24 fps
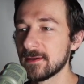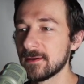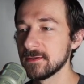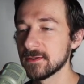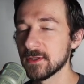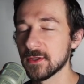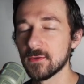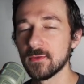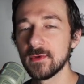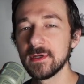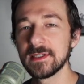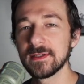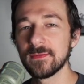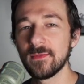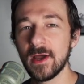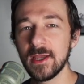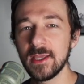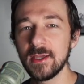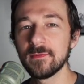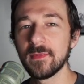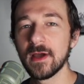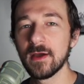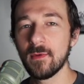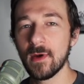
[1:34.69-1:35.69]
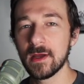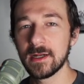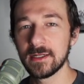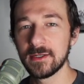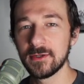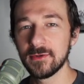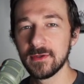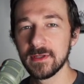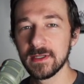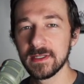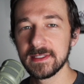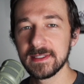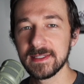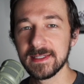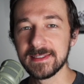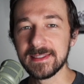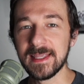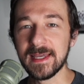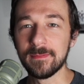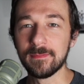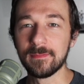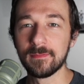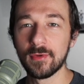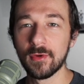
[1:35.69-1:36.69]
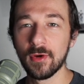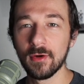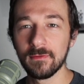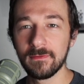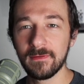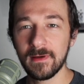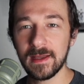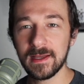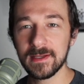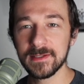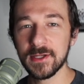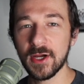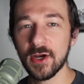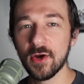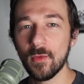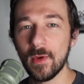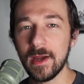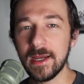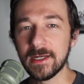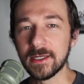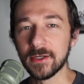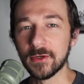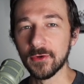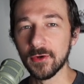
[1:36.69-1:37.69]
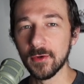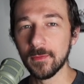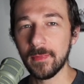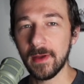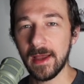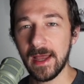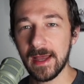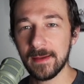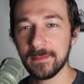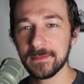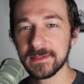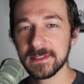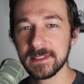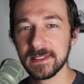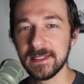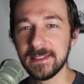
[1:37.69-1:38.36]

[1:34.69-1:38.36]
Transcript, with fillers: So the reason why you might want to do this is that profiles are a way to group apps